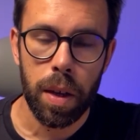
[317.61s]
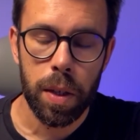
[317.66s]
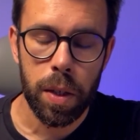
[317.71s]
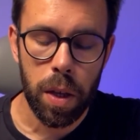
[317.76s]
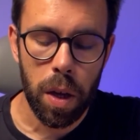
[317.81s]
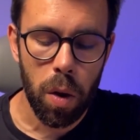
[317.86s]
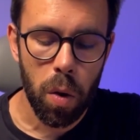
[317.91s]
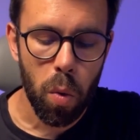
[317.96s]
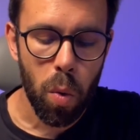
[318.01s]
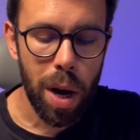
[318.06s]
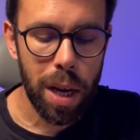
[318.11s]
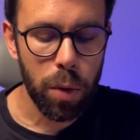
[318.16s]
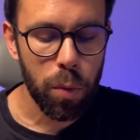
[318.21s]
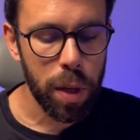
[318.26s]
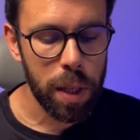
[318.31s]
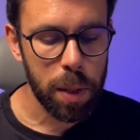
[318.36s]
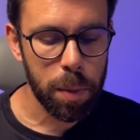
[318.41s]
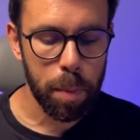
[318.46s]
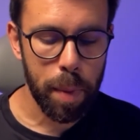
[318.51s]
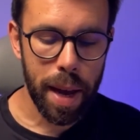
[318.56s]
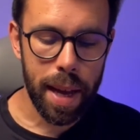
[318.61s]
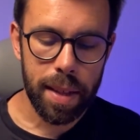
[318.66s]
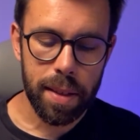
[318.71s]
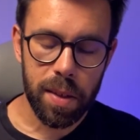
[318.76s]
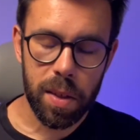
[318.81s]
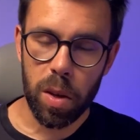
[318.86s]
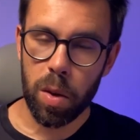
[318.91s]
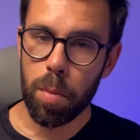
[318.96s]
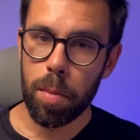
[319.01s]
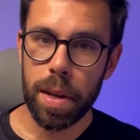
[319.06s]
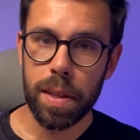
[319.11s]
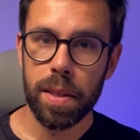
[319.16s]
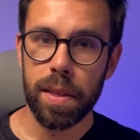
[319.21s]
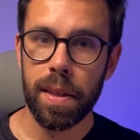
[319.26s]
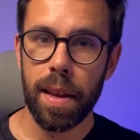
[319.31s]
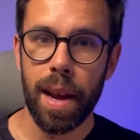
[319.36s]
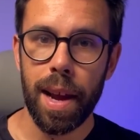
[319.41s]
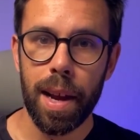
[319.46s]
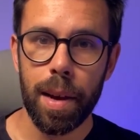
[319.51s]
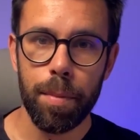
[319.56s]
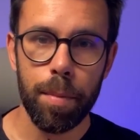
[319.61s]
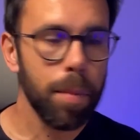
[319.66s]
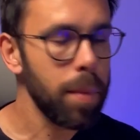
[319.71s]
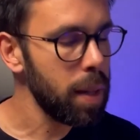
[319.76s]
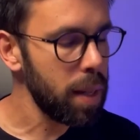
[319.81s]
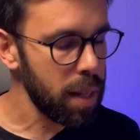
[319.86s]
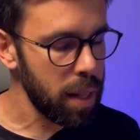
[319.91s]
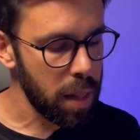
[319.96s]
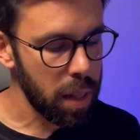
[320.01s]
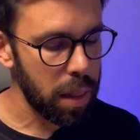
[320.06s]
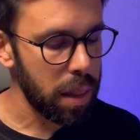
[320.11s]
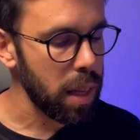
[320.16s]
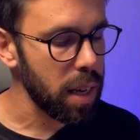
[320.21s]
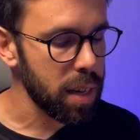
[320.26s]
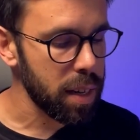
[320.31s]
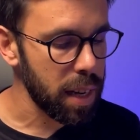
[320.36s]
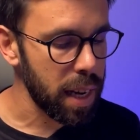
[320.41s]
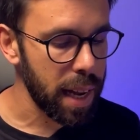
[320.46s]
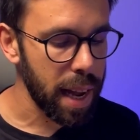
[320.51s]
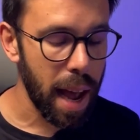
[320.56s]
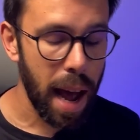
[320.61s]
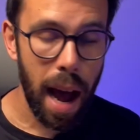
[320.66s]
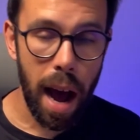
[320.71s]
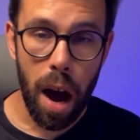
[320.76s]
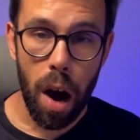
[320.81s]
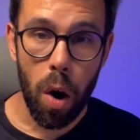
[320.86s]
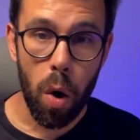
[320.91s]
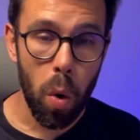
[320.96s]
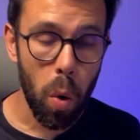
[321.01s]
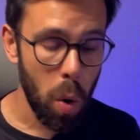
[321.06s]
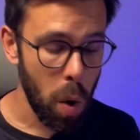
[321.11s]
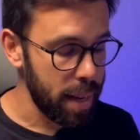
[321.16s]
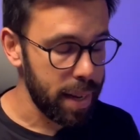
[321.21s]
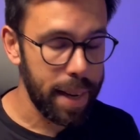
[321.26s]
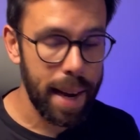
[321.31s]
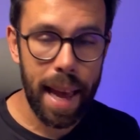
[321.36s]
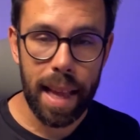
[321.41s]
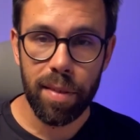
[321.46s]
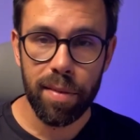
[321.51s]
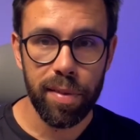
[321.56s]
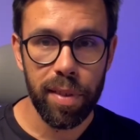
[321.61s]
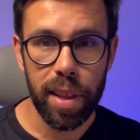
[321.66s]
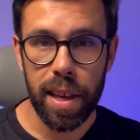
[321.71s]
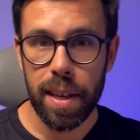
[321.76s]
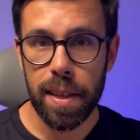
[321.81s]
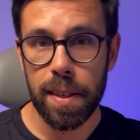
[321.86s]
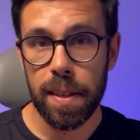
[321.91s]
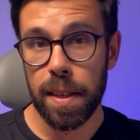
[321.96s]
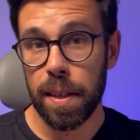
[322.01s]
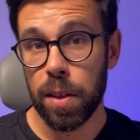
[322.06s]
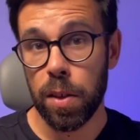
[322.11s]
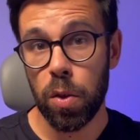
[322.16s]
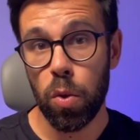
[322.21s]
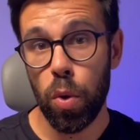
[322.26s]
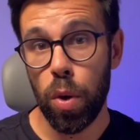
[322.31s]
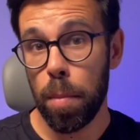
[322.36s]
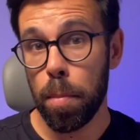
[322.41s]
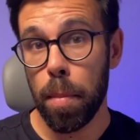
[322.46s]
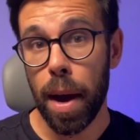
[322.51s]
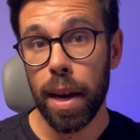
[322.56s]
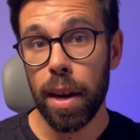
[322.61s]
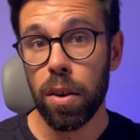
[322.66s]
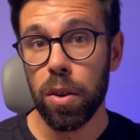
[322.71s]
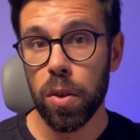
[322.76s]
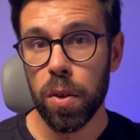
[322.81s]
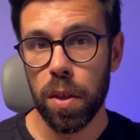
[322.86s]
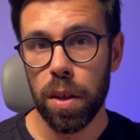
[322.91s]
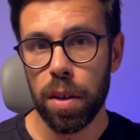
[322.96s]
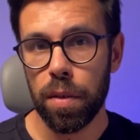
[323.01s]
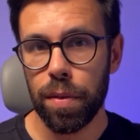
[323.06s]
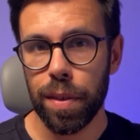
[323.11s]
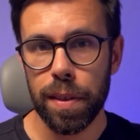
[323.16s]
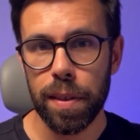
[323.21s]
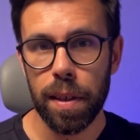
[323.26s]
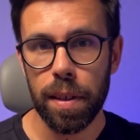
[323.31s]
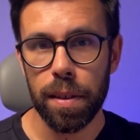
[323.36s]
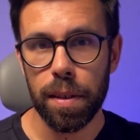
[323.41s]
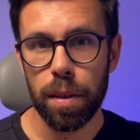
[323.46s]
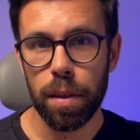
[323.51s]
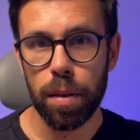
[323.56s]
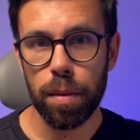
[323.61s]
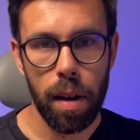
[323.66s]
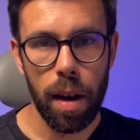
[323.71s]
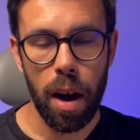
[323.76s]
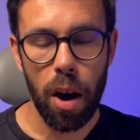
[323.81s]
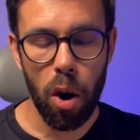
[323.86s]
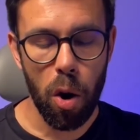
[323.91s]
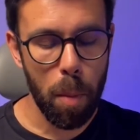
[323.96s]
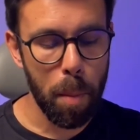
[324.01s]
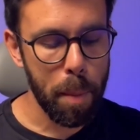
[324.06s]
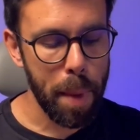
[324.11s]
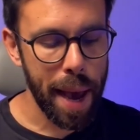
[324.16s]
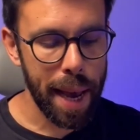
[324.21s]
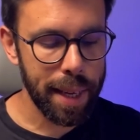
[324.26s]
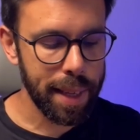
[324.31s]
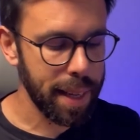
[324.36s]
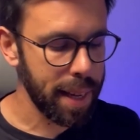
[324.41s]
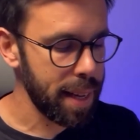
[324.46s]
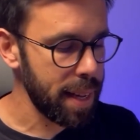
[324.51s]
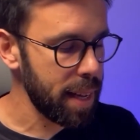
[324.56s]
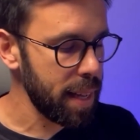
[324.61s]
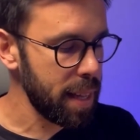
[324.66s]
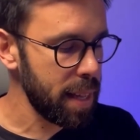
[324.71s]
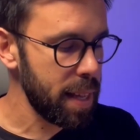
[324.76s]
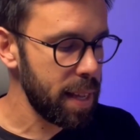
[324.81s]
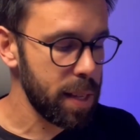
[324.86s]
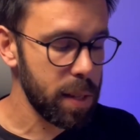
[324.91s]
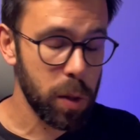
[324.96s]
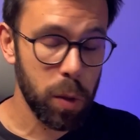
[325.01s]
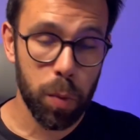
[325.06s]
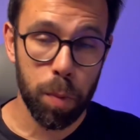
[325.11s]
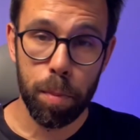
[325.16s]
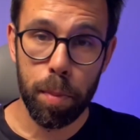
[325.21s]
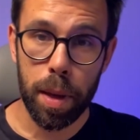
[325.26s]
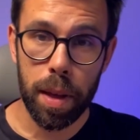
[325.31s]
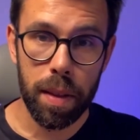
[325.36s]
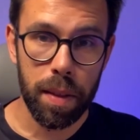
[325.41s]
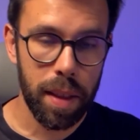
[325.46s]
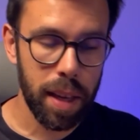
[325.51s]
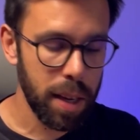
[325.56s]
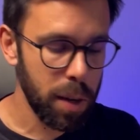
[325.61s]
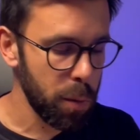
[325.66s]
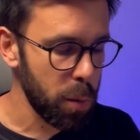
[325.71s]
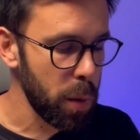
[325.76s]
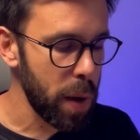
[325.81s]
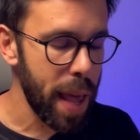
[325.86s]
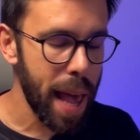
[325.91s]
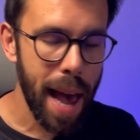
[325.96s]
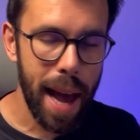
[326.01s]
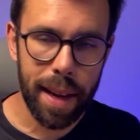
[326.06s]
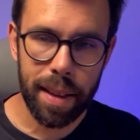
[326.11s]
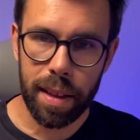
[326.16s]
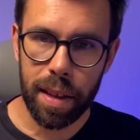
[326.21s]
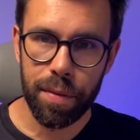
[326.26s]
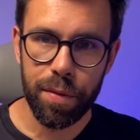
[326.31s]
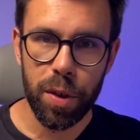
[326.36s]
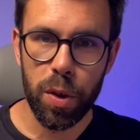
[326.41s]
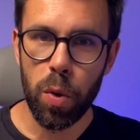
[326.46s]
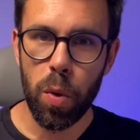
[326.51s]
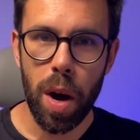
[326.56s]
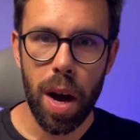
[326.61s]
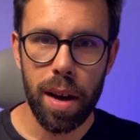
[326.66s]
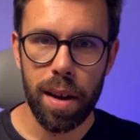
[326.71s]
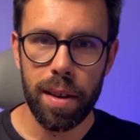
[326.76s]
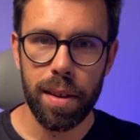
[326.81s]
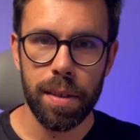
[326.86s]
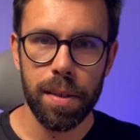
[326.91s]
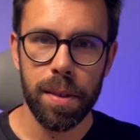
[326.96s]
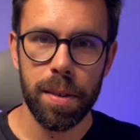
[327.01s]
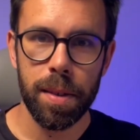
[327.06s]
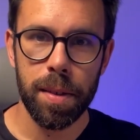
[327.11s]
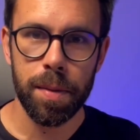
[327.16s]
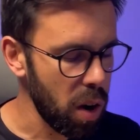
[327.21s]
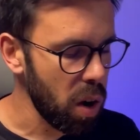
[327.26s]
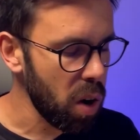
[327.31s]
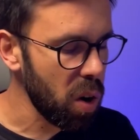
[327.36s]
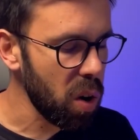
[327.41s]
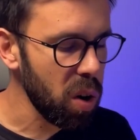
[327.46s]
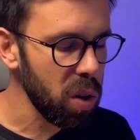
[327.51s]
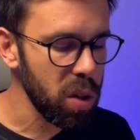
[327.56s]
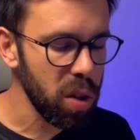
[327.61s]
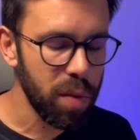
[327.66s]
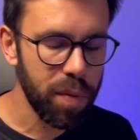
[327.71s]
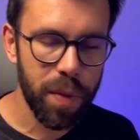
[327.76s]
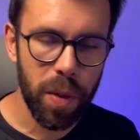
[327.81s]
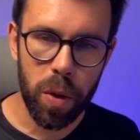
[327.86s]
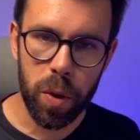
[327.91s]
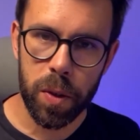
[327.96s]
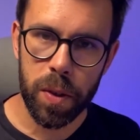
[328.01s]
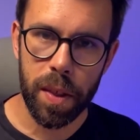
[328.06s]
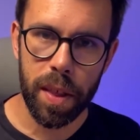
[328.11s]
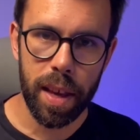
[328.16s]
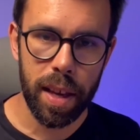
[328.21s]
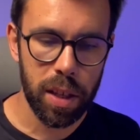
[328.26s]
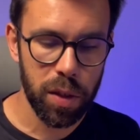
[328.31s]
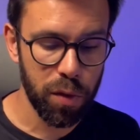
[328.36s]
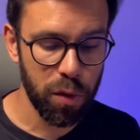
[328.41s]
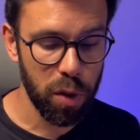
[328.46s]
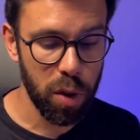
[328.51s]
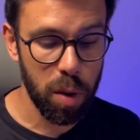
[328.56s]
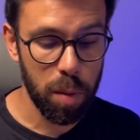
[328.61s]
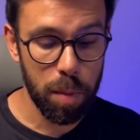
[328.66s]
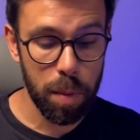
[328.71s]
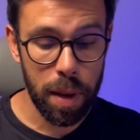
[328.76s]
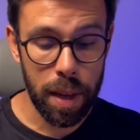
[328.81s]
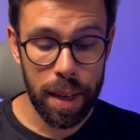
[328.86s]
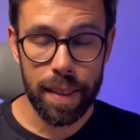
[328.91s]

So when we spend so much time learning how Netflix is doing microservices, how Meta is building reactive UIs, all of those things from